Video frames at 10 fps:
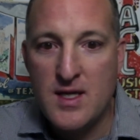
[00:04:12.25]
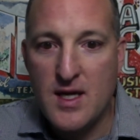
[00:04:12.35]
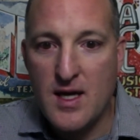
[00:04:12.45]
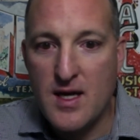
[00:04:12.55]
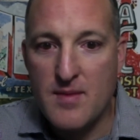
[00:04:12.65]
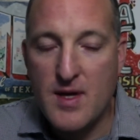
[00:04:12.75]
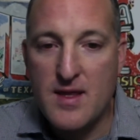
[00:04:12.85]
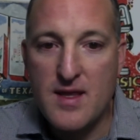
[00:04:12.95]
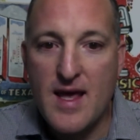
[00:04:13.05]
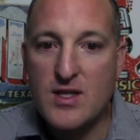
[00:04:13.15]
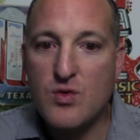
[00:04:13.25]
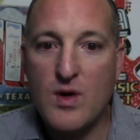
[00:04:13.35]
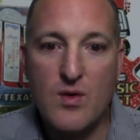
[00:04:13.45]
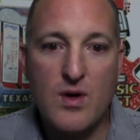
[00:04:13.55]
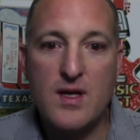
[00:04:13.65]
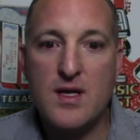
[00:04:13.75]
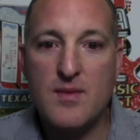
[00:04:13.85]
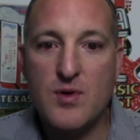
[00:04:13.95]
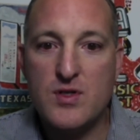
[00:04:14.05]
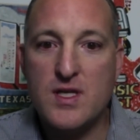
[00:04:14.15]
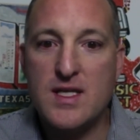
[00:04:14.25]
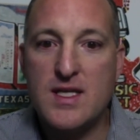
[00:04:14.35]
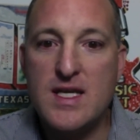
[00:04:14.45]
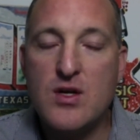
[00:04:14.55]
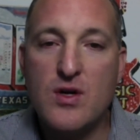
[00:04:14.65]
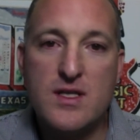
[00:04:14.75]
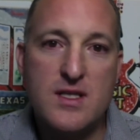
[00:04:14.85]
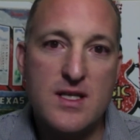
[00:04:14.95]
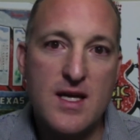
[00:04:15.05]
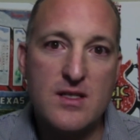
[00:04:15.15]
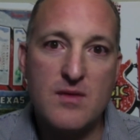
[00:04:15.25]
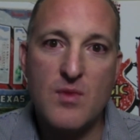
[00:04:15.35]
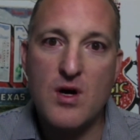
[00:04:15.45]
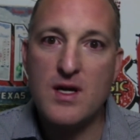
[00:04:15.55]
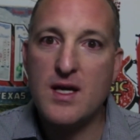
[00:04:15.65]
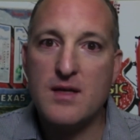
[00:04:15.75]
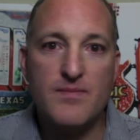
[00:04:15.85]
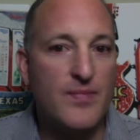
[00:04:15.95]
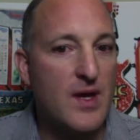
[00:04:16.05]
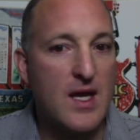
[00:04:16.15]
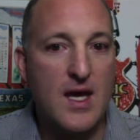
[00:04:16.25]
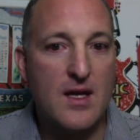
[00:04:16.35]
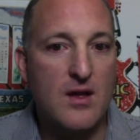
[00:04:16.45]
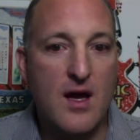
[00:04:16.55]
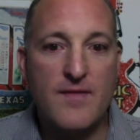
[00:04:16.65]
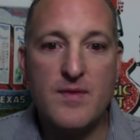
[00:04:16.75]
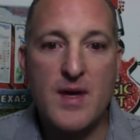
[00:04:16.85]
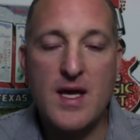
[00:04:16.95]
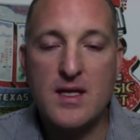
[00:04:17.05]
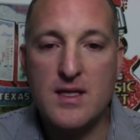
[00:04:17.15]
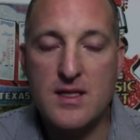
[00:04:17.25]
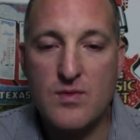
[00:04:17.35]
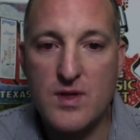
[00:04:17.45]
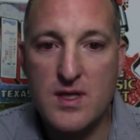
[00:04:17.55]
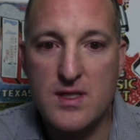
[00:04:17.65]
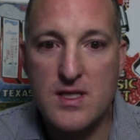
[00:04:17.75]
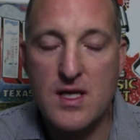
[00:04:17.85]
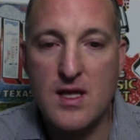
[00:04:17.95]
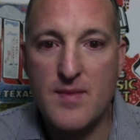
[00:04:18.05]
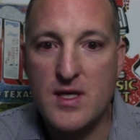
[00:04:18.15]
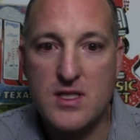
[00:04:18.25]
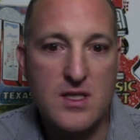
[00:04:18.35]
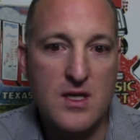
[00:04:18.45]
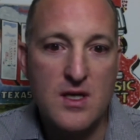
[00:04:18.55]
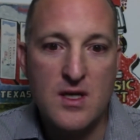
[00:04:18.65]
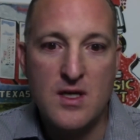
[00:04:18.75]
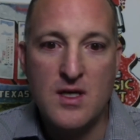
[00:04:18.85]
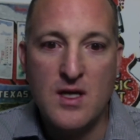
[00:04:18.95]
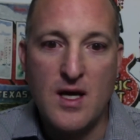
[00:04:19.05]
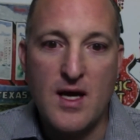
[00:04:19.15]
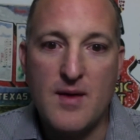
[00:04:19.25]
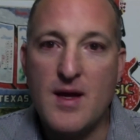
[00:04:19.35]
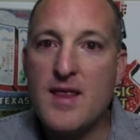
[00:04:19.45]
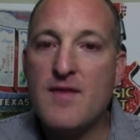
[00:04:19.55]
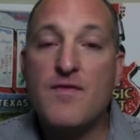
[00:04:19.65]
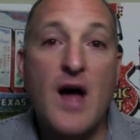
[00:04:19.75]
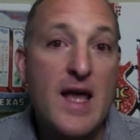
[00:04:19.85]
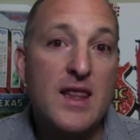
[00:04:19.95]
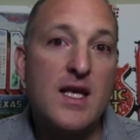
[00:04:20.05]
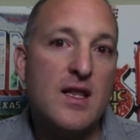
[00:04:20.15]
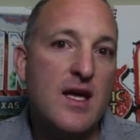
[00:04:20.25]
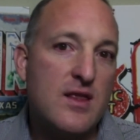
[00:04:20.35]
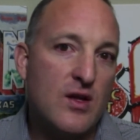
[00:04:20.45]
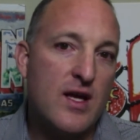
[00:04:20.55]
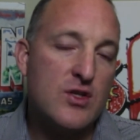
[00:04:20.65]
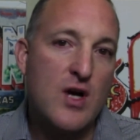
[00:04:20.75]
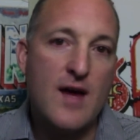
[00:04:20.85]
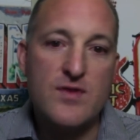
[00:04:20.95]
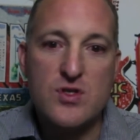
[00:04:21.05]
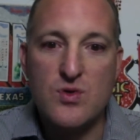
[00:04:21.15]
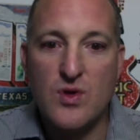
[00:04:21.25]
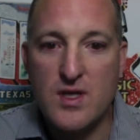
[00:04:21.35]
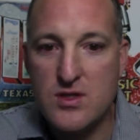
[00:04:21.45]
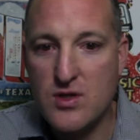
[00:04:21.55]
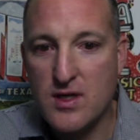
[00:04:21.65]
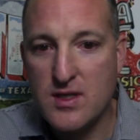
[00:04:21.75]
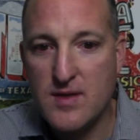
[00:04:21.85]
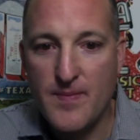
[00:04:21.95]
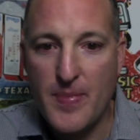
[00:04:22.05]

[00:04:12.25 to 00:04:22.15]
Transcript: Uh, and then that twenty-one percent decrease in days on market, again, a lot of demand in, within the city limits. Uh, and then finally, late, the Lake Travis School District.